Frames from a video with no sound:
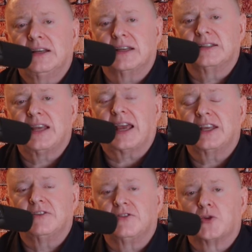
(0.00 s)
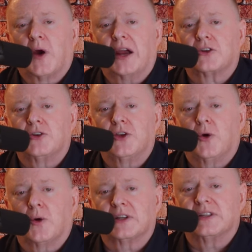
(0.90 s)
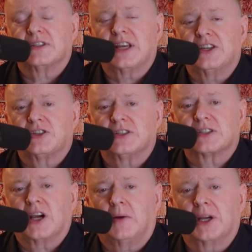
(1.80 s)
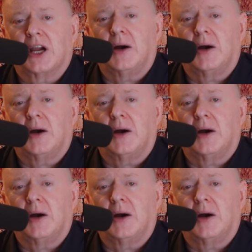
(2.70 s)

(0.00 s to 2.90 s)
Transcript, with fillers: executive director of the organization is coming